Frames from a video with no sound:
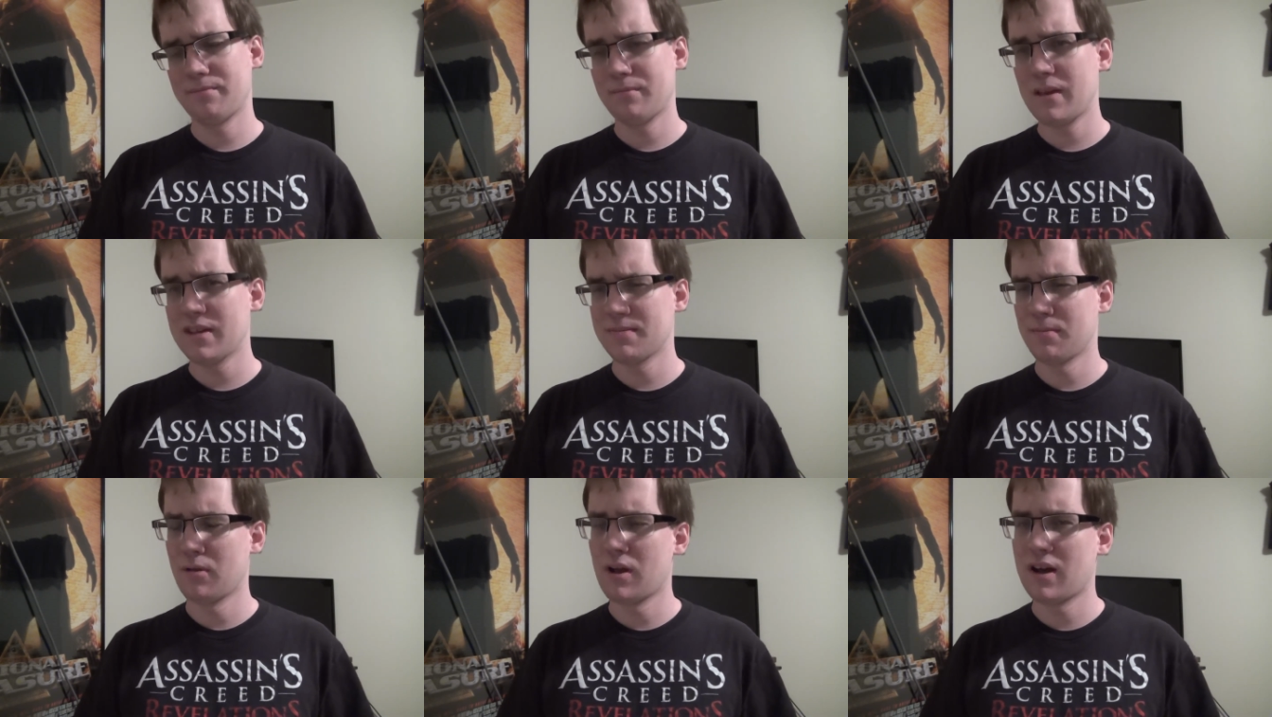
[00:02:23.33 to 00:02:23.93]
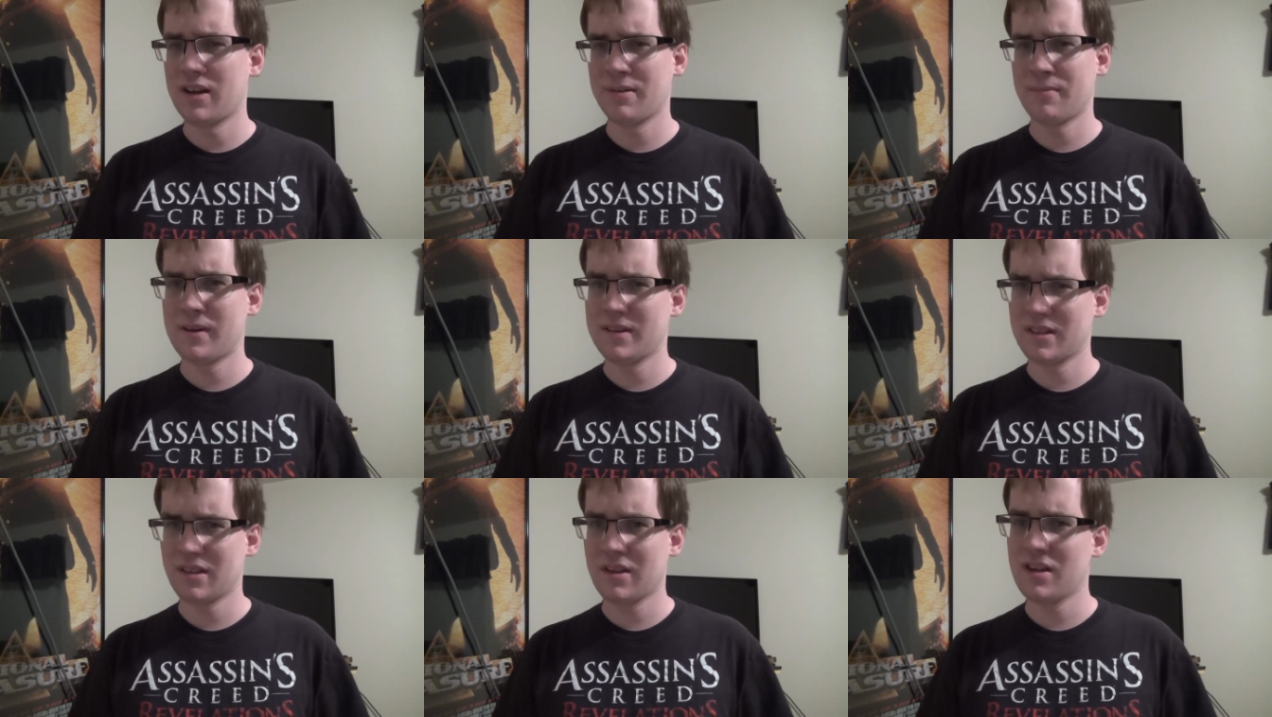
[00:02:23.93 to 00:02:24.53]
his plot is
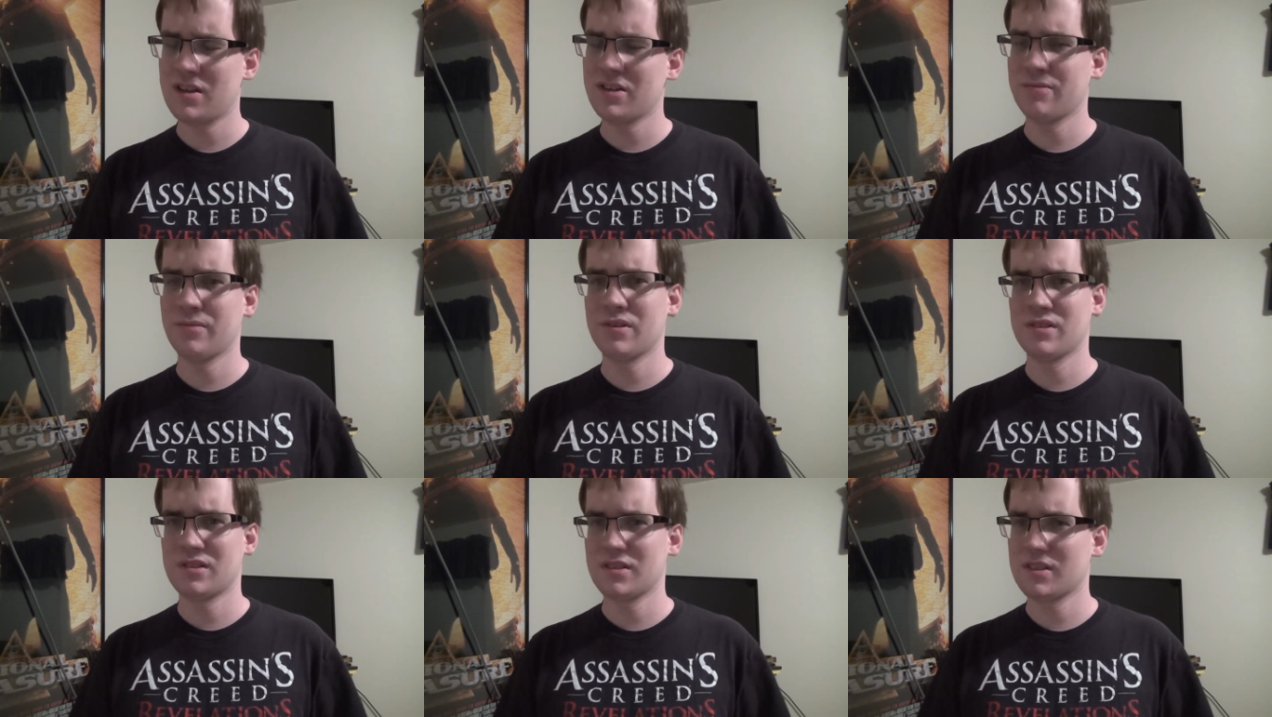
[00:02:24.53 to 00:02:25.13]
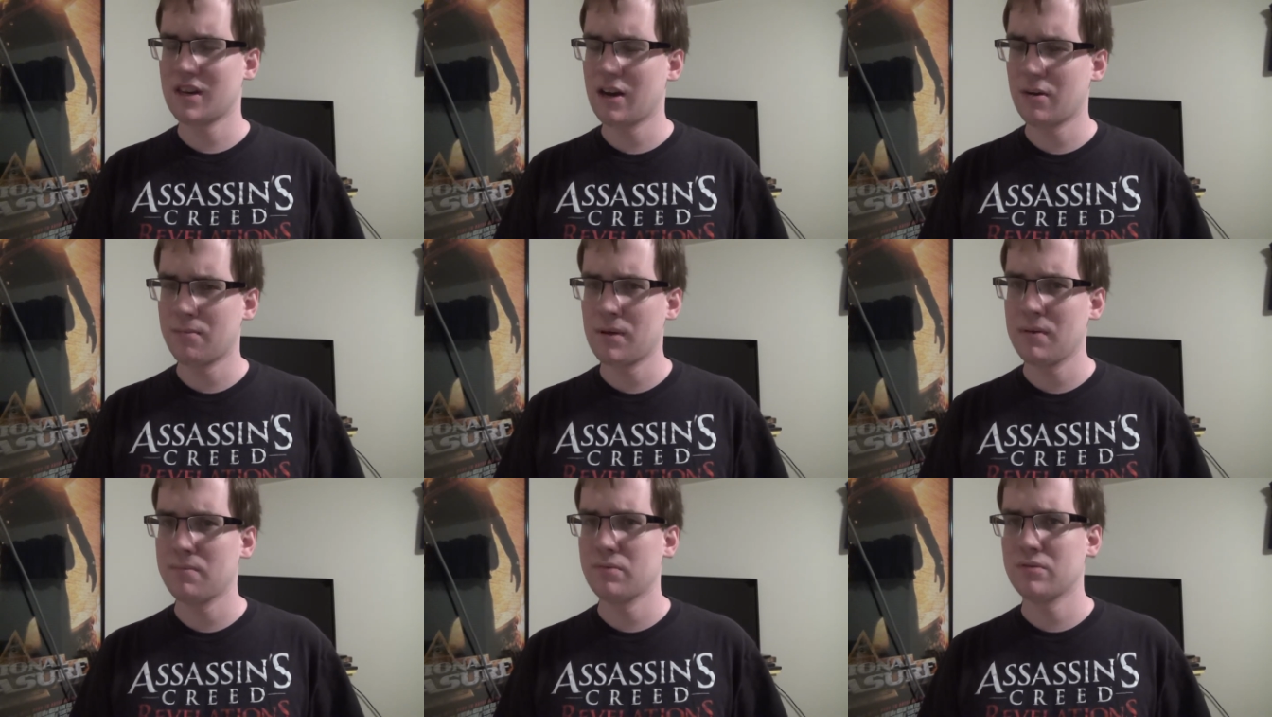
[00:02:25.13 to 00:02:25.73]
basically he just wants to scare
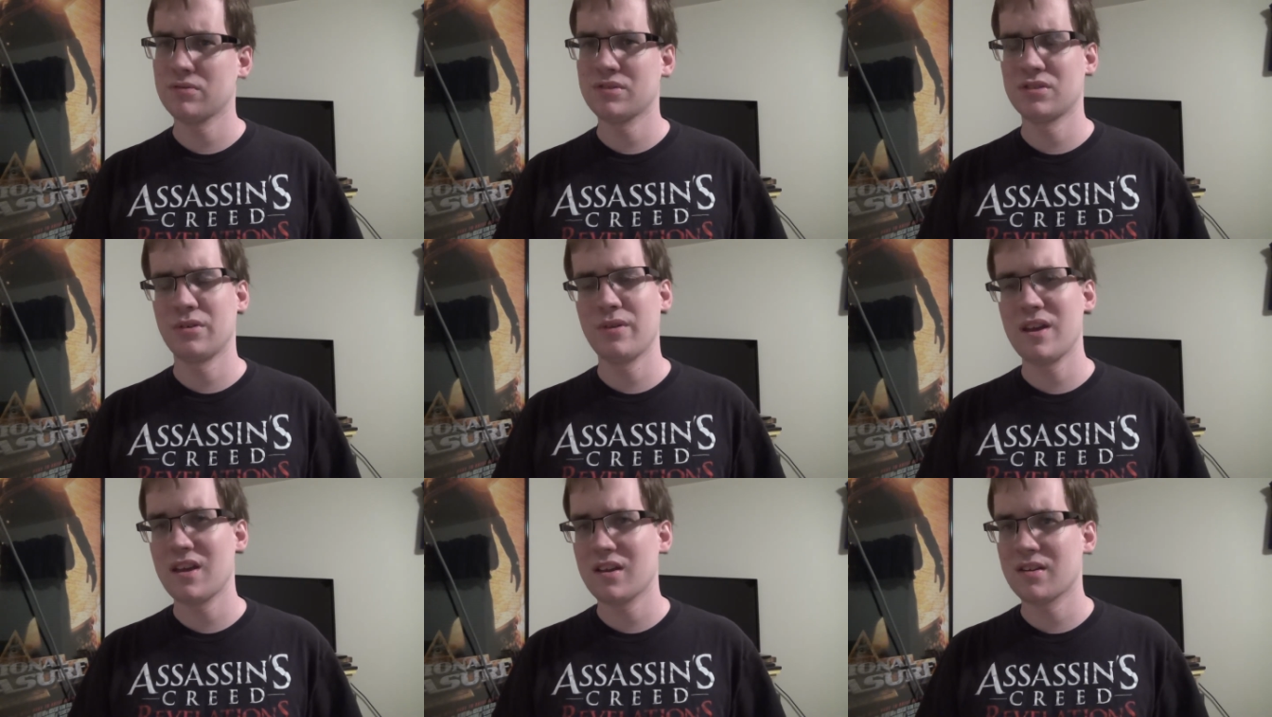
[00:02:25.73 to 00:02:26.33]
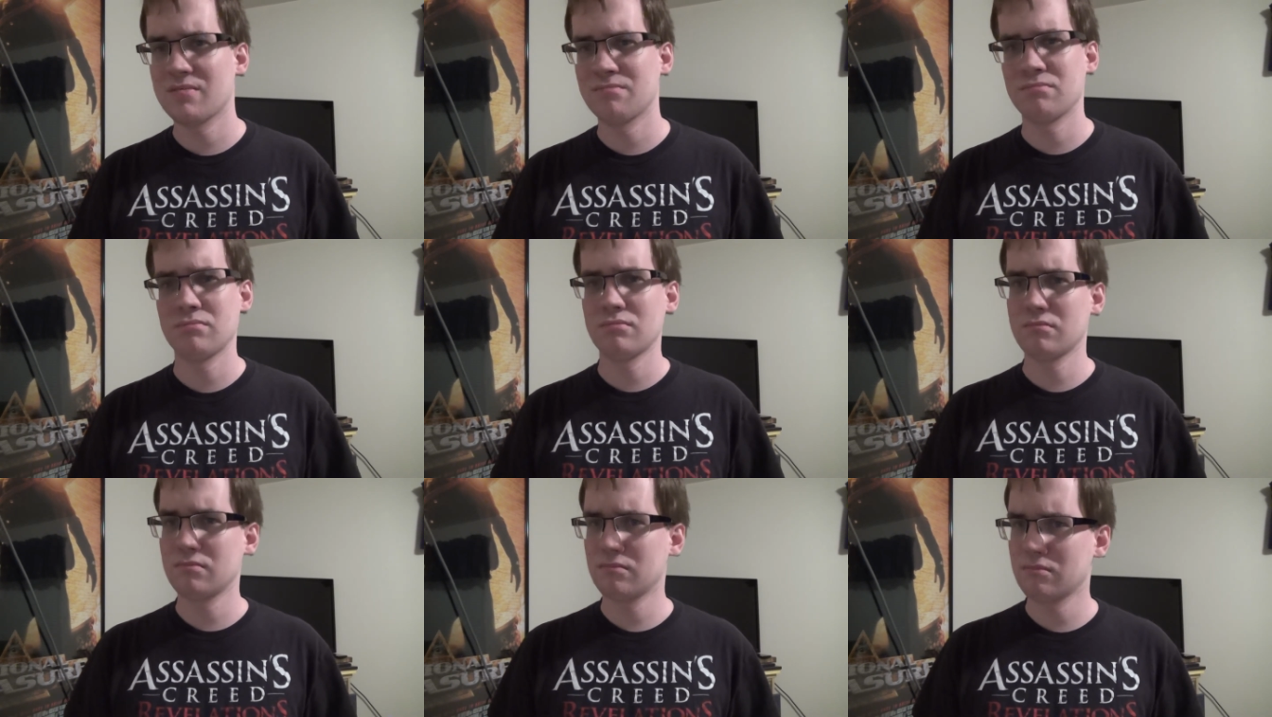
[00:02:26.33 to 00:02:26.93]
people so he
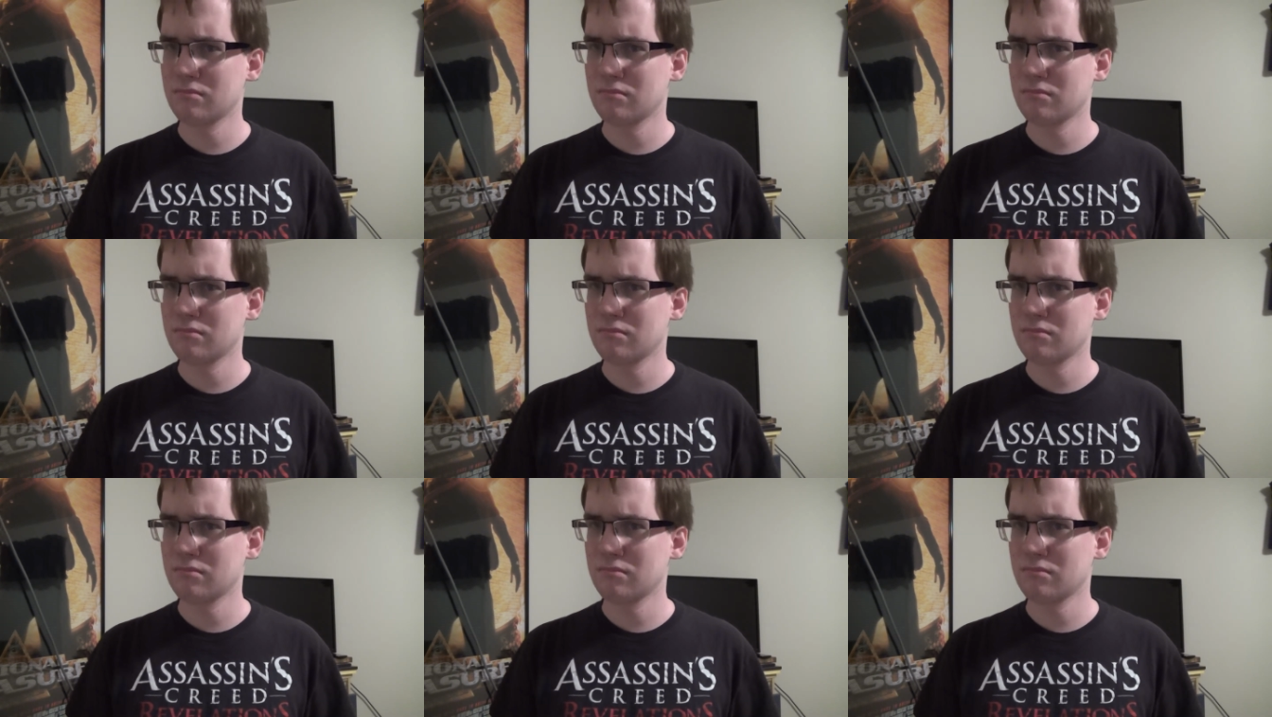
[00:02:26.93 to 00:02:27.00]
can